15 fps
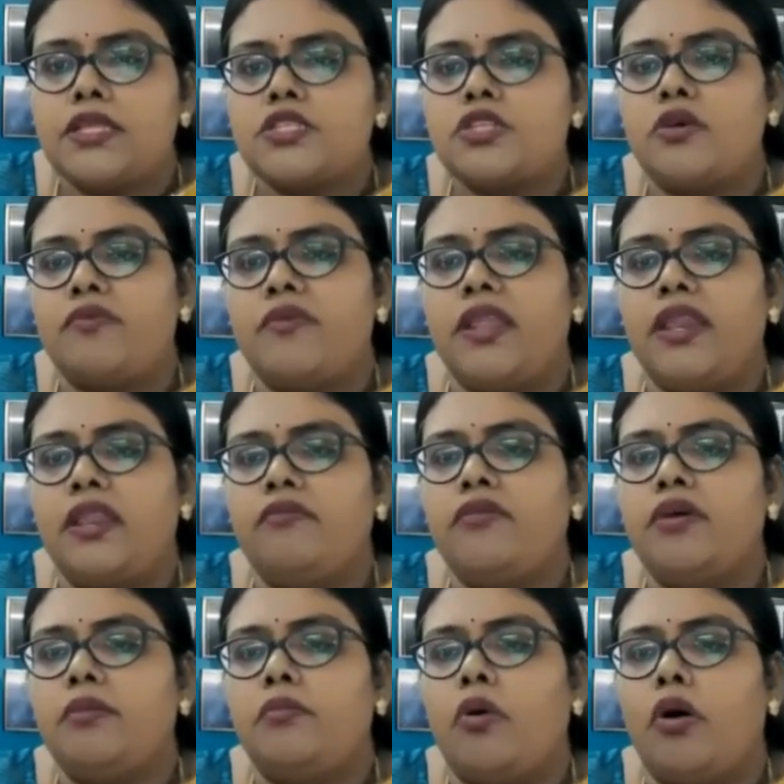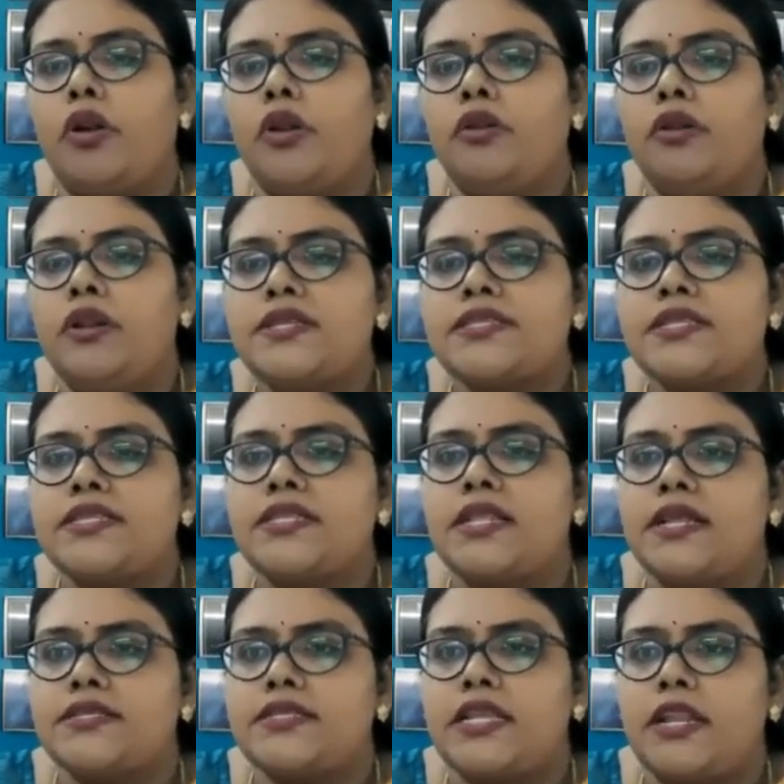So whenever modulus is
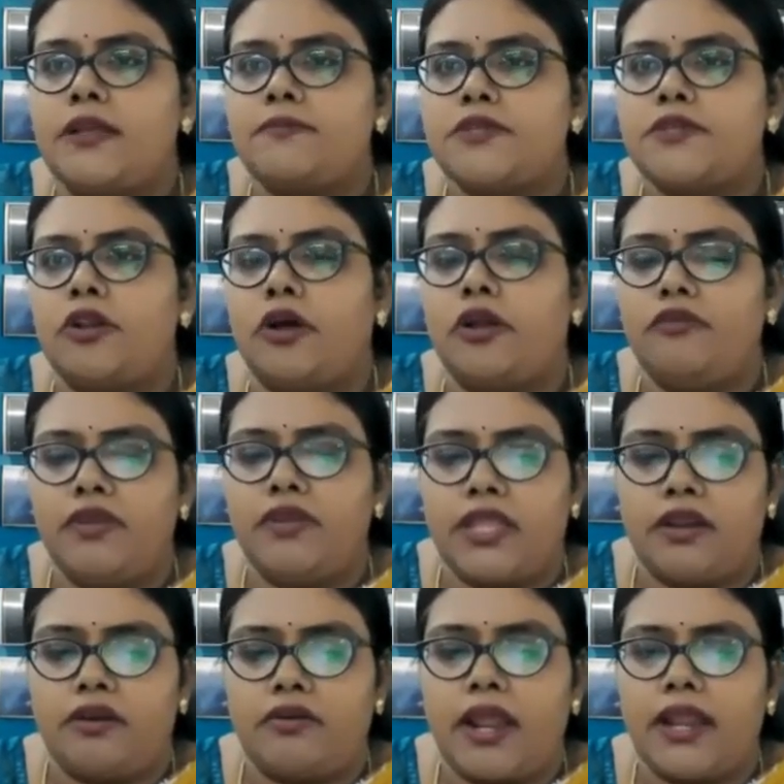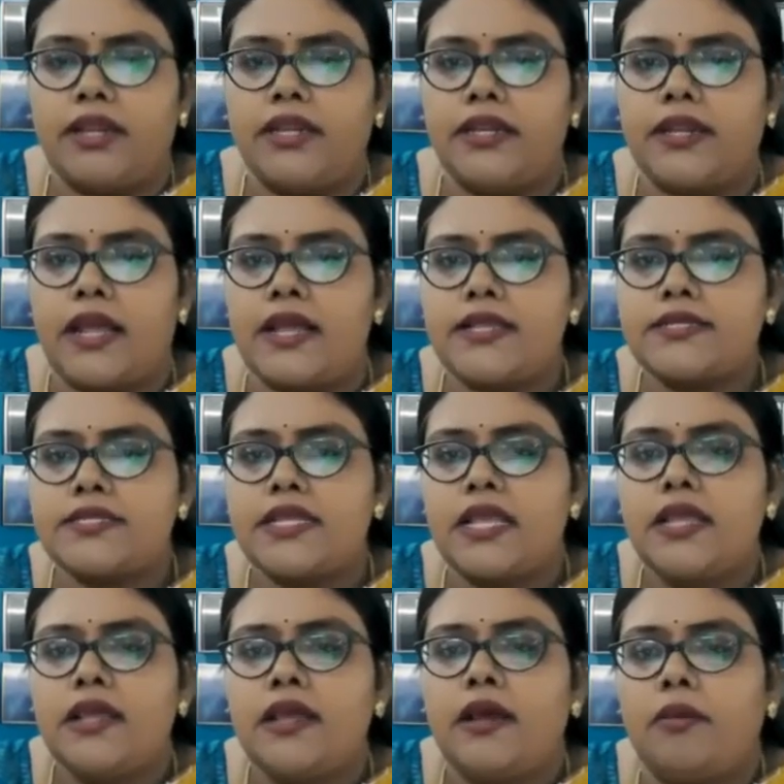less than epsilon, we can write it as
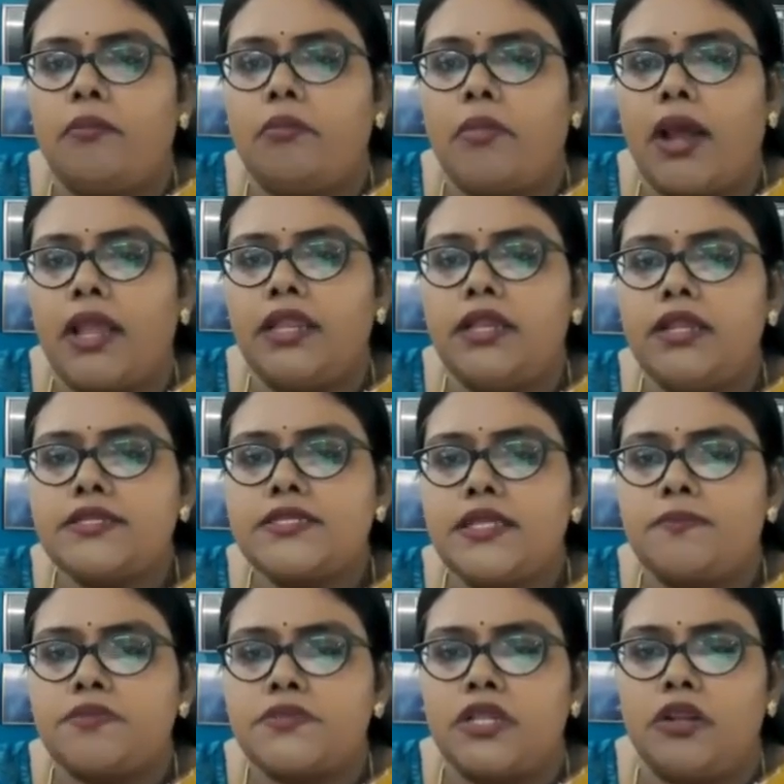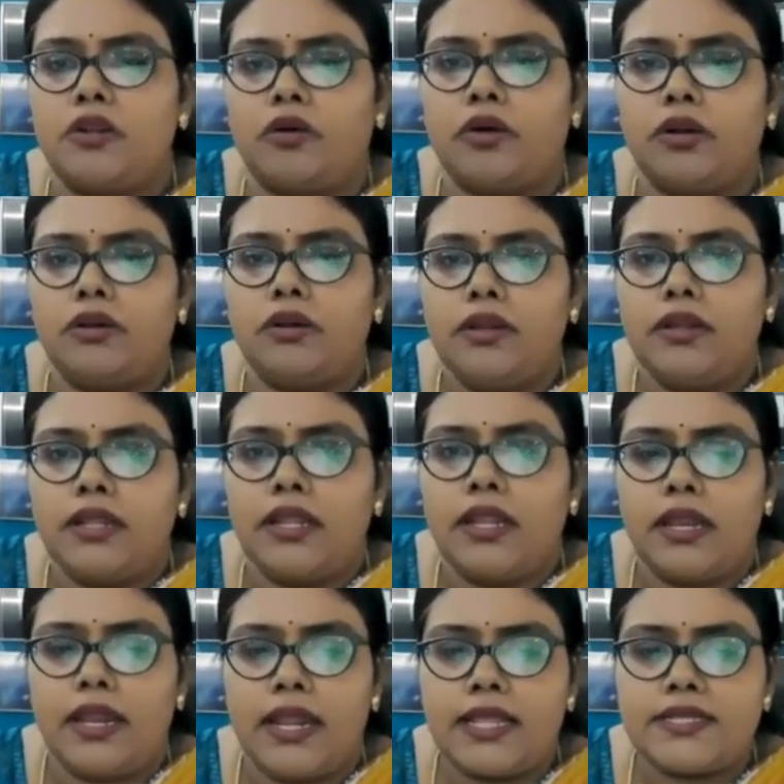minus epsilon
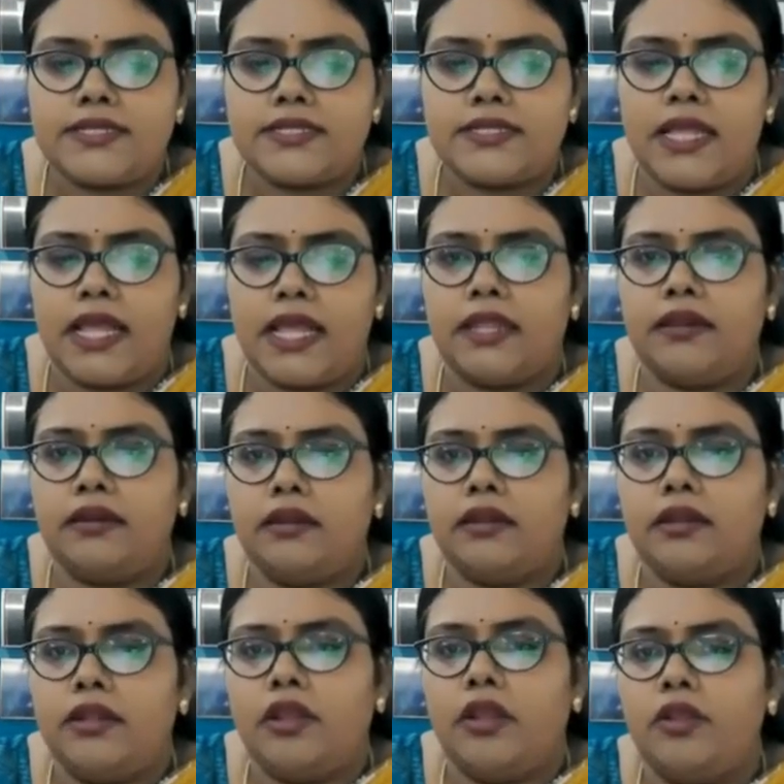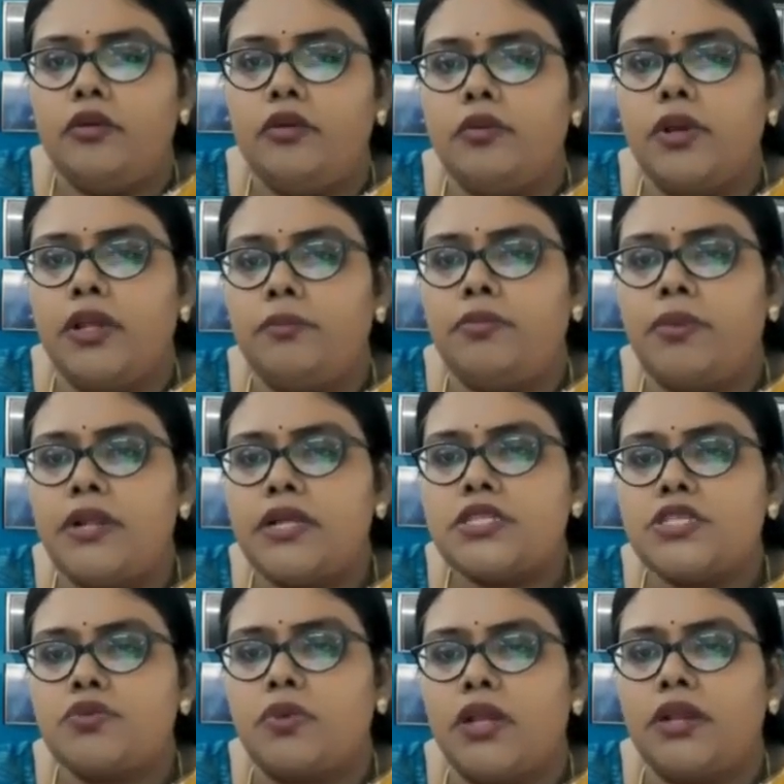less than un
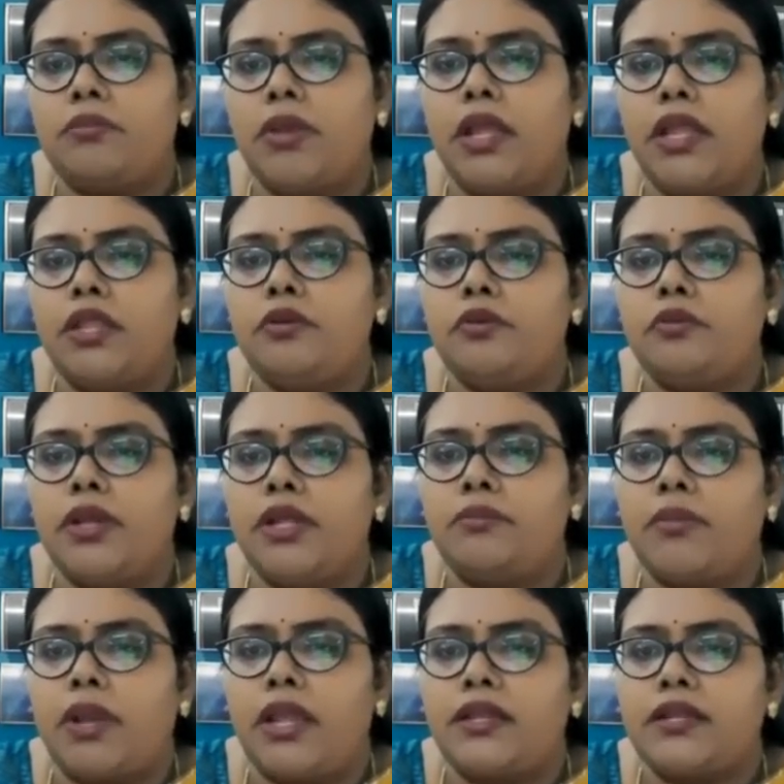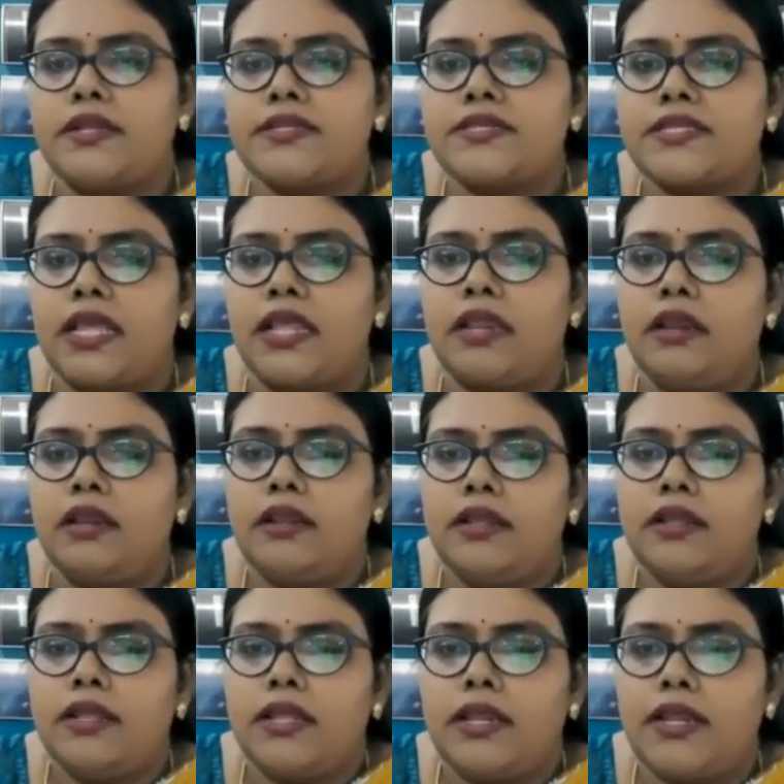plus 1 by un minus L
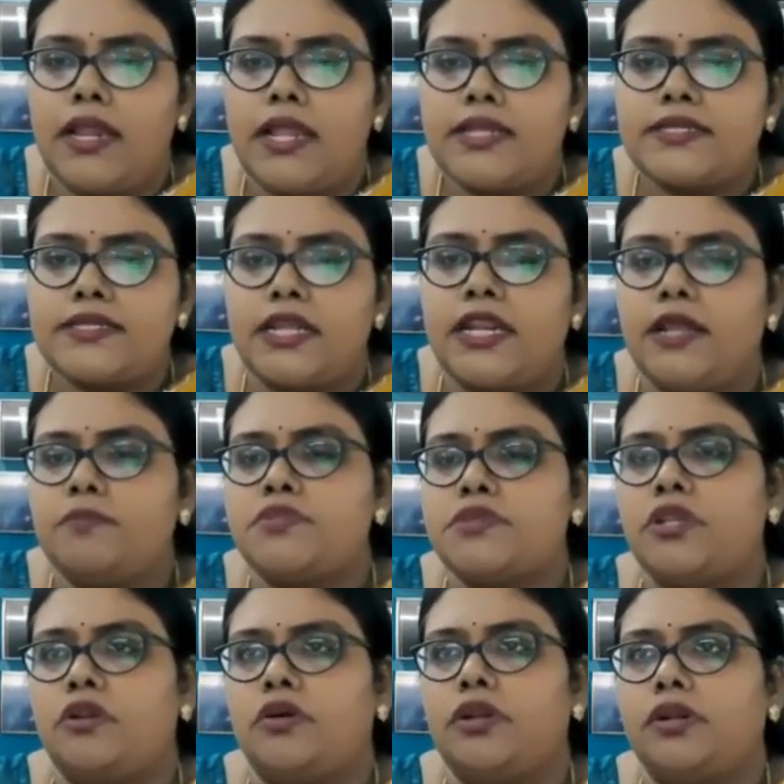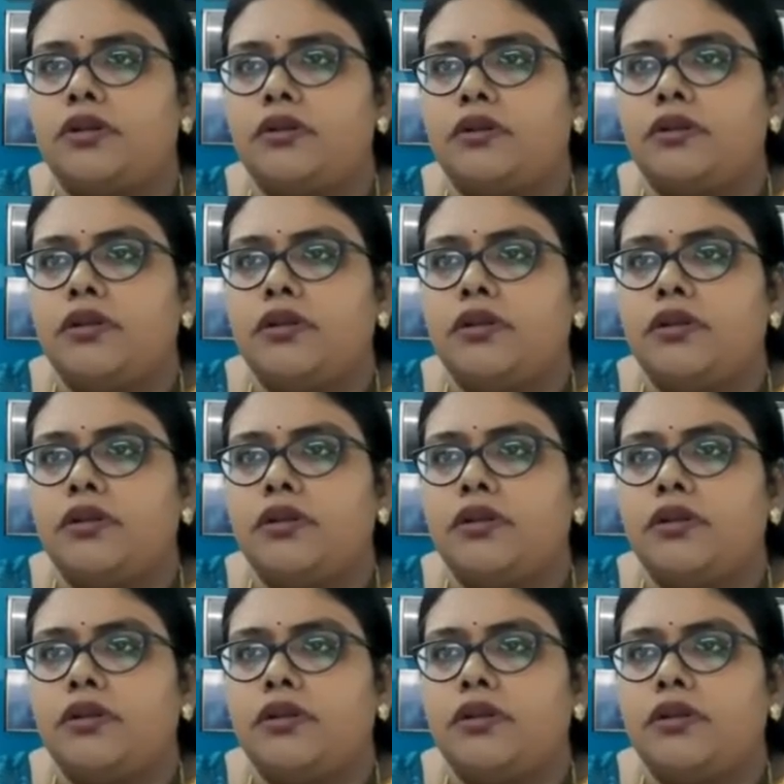less than epsilon.